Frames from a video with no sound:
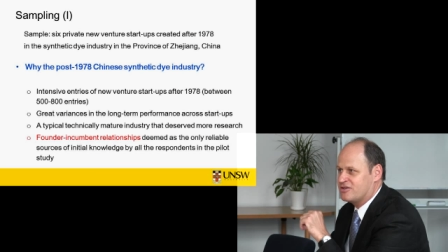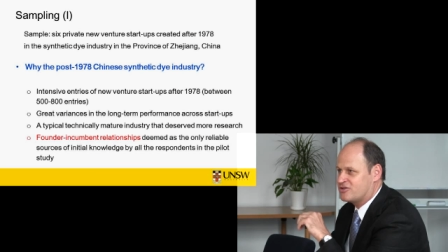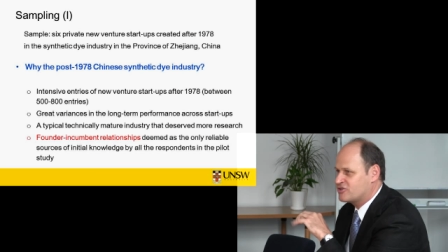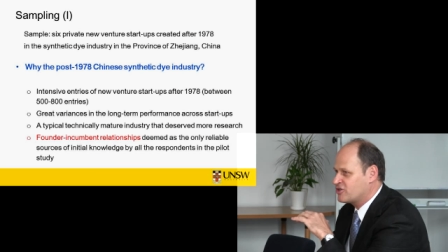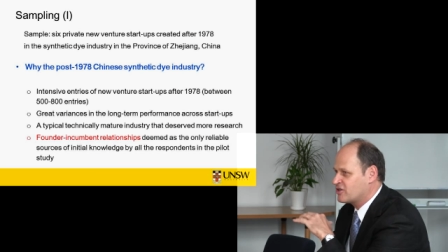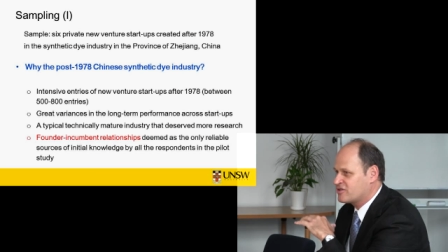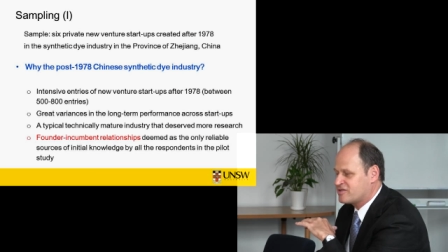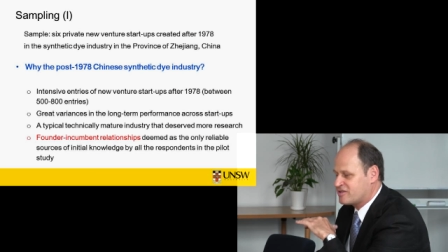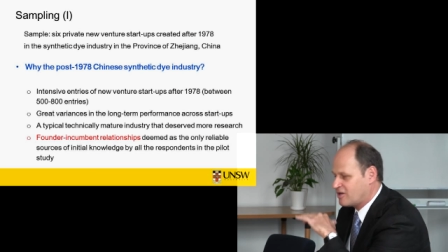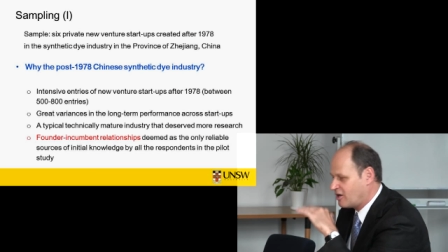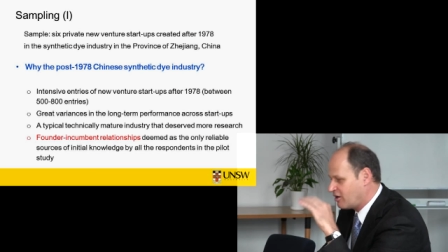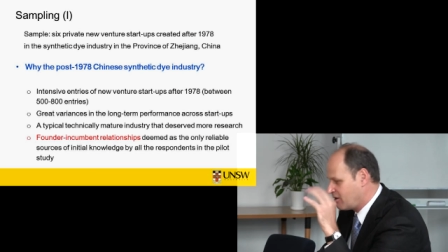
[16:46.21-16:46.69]
It's
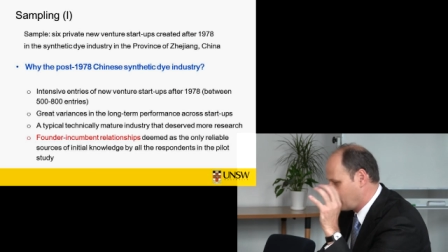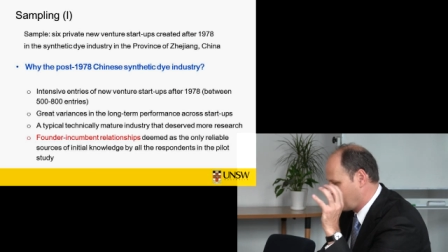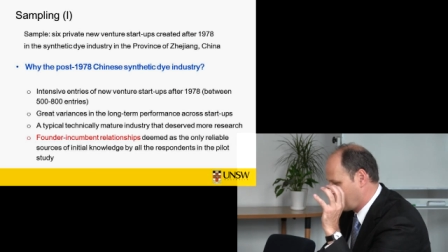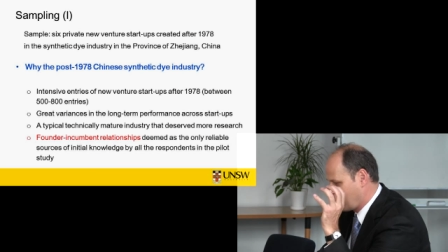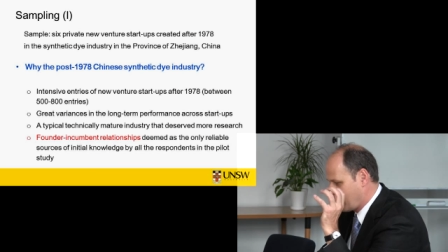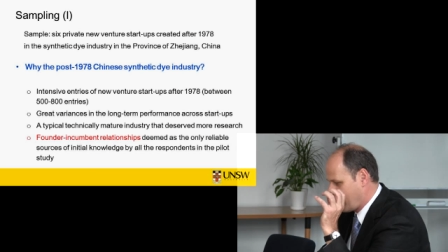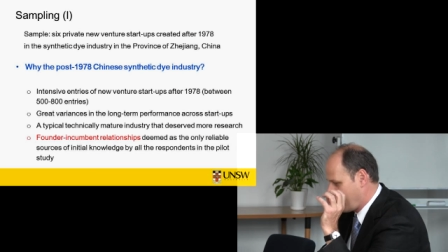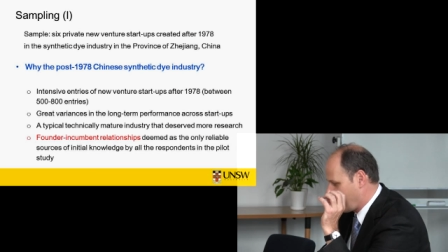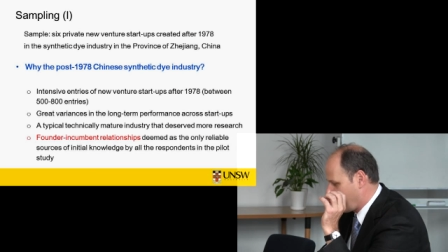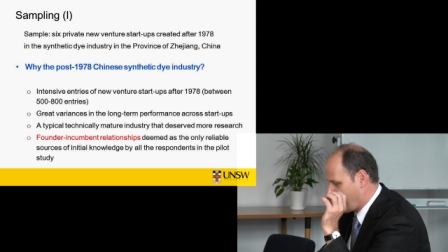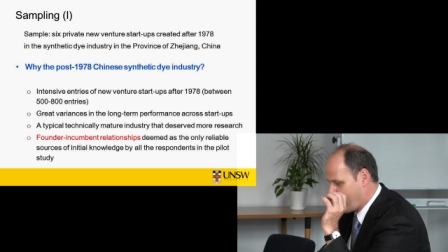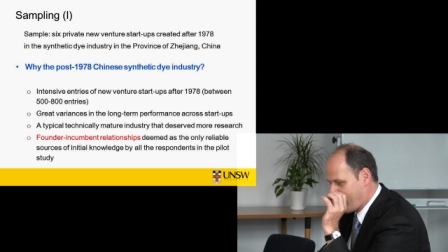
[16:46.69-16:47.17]
just...
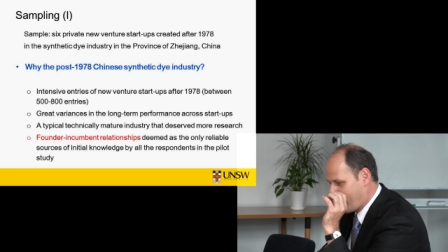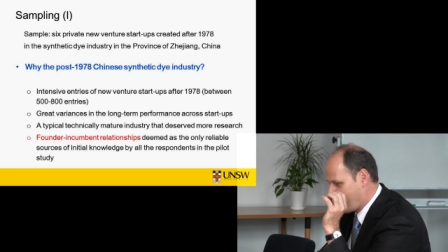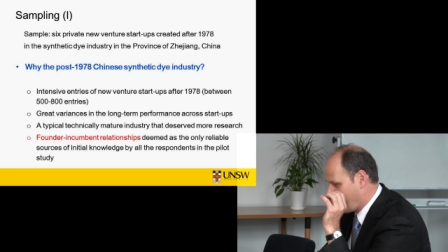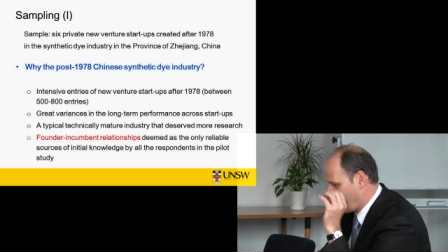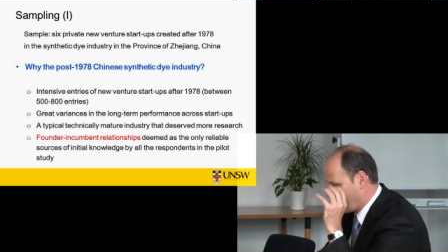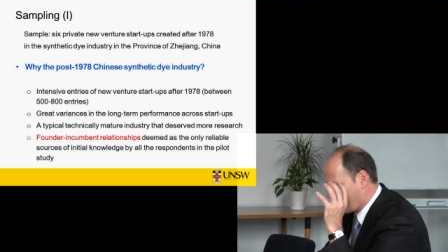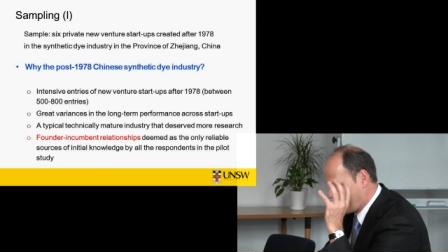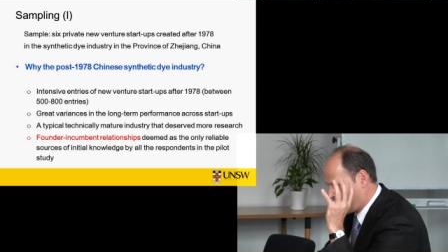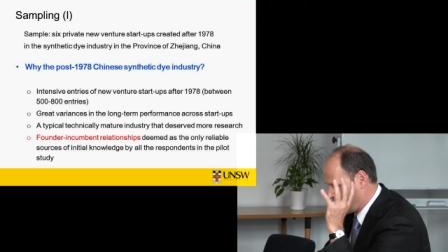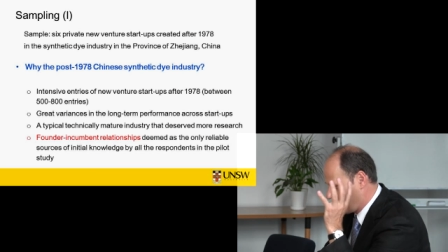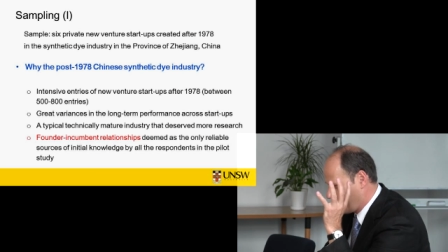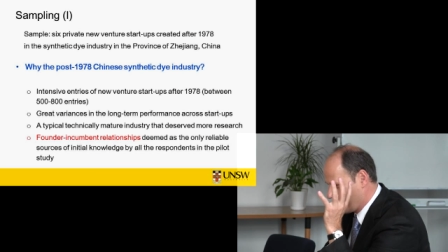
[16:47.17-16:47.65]

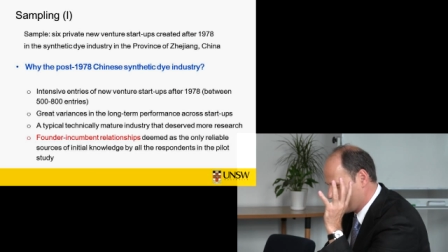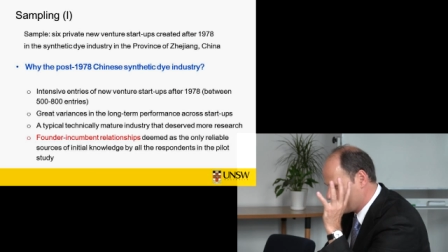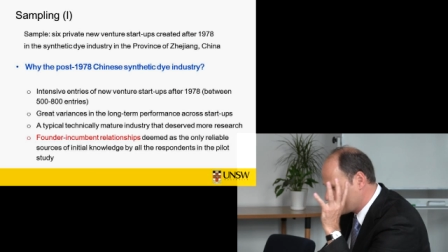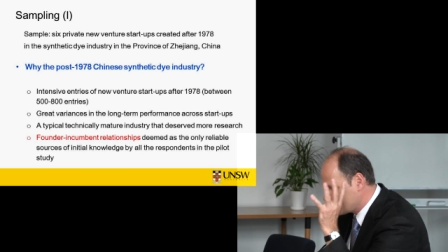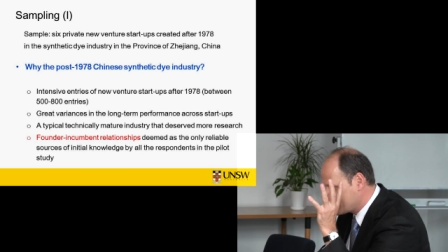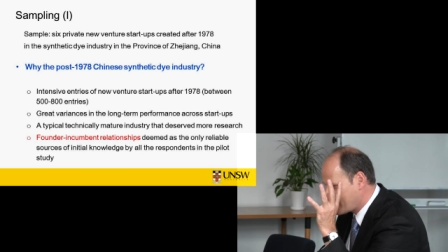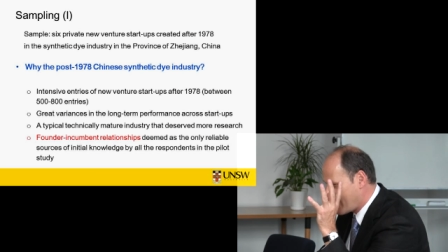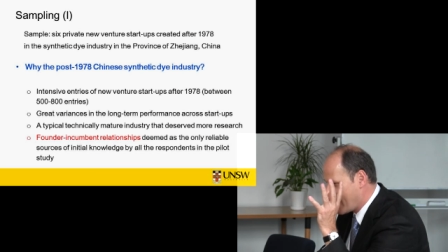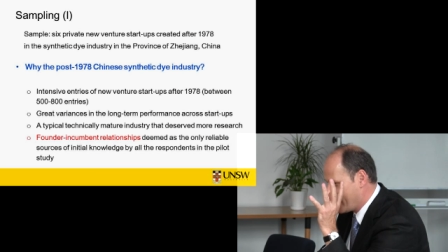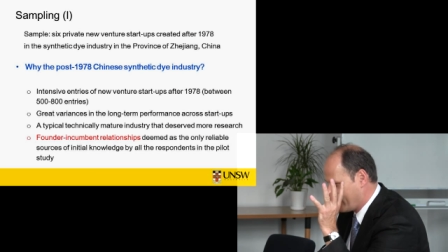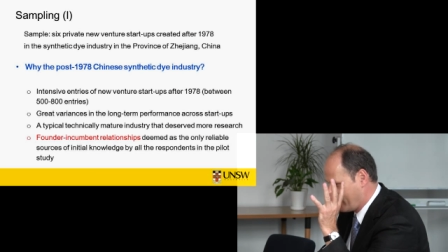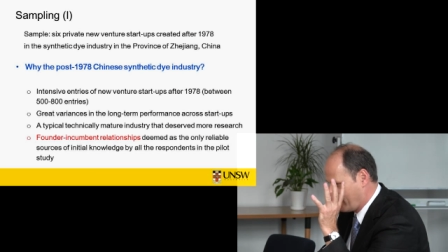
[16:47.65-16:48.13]

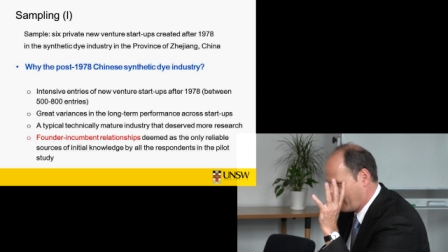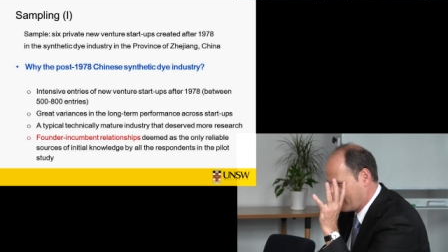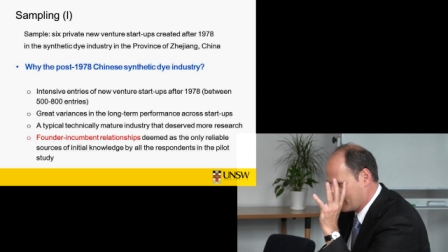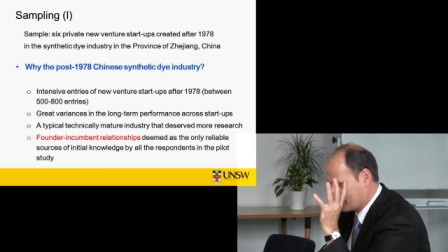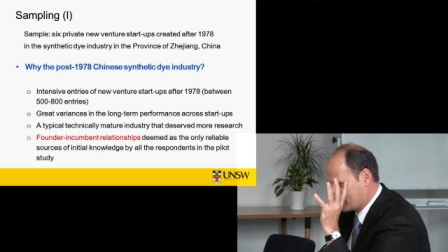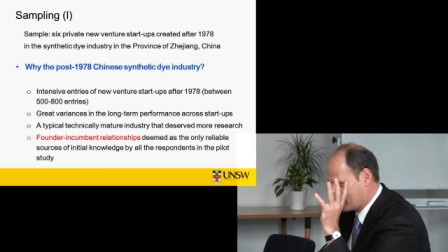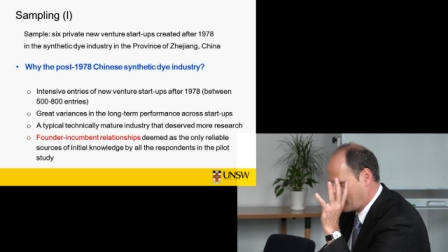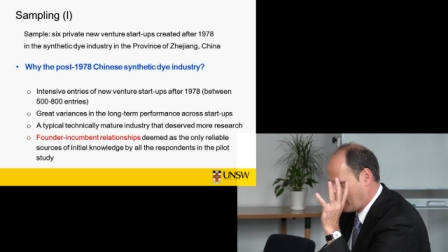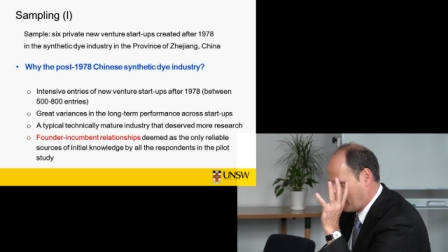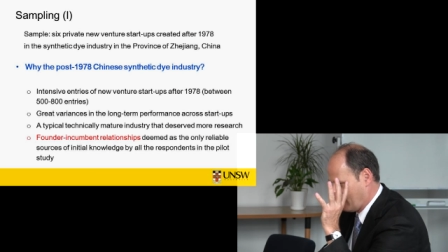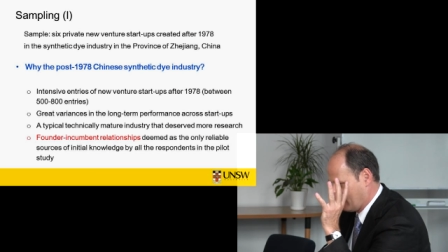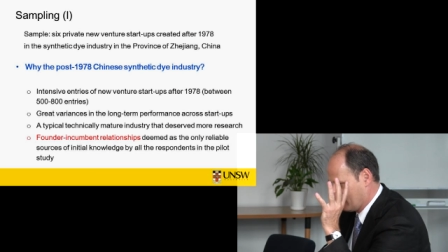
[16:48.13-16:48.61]
staggering
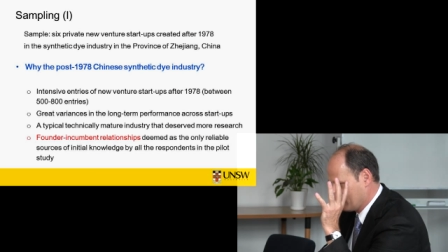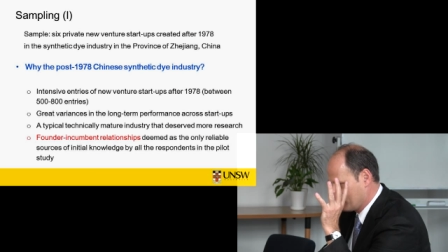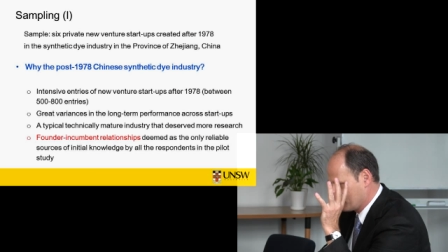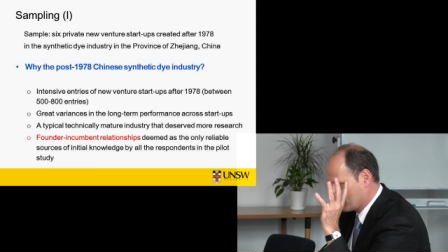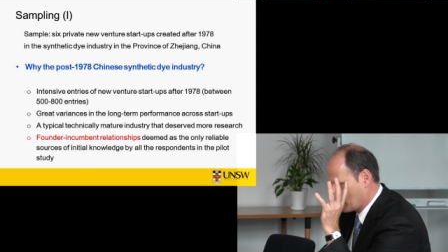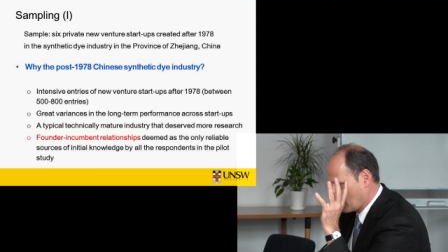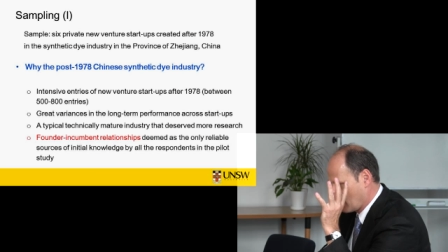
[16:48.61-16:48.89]
scale.